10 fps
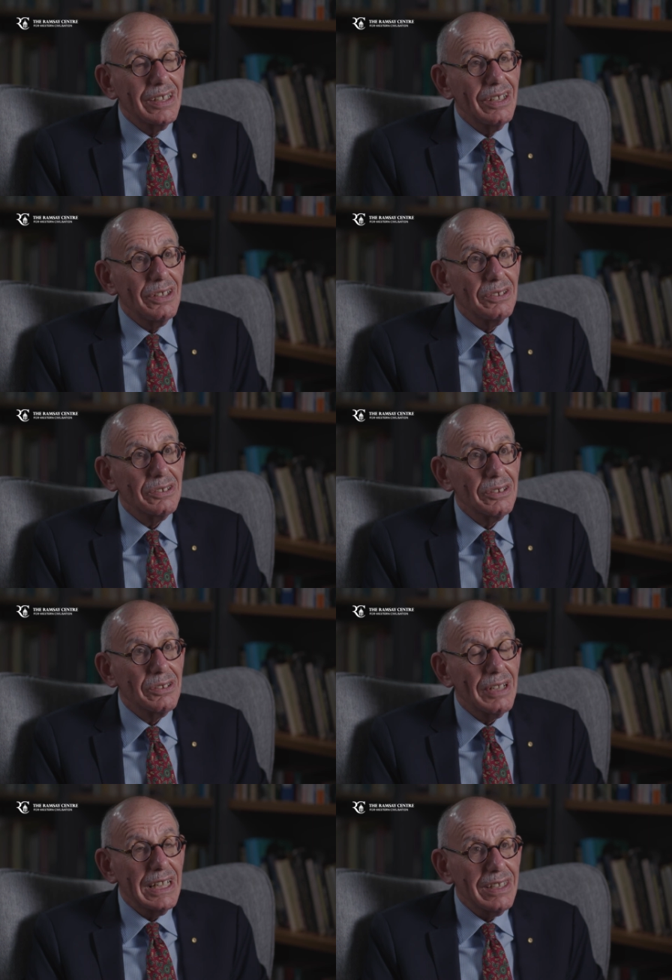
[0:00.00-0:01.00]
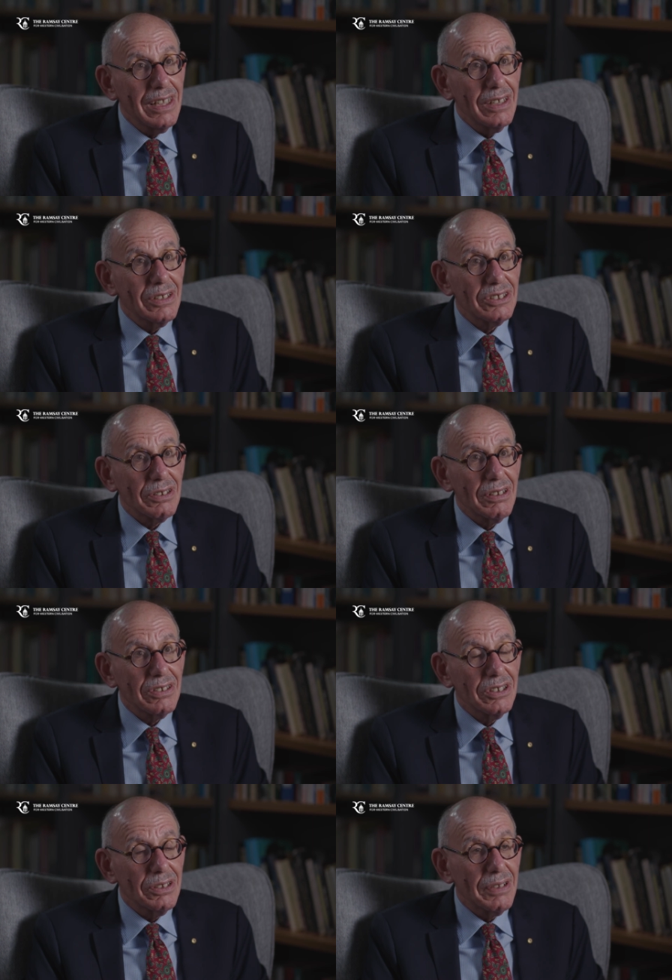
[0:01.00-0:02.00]
those great thinkers are
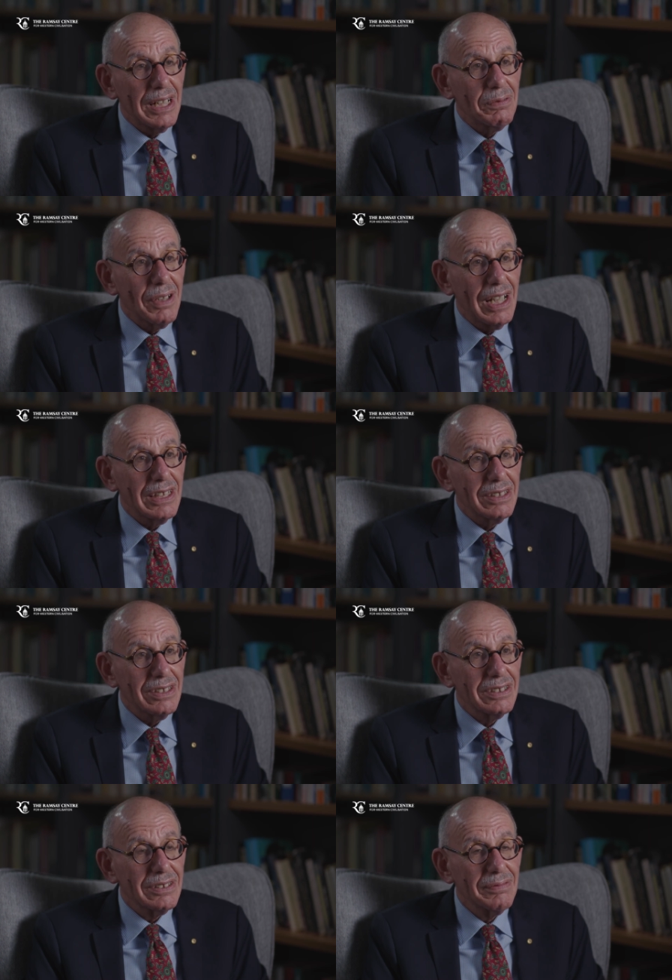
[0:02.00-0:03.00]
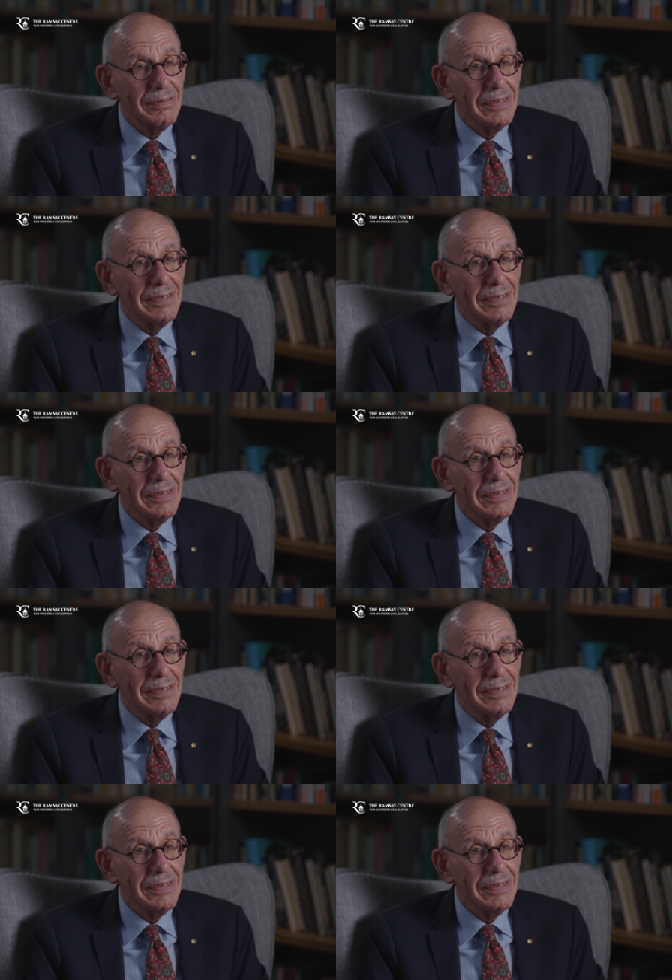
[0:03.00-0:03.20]
also great writers.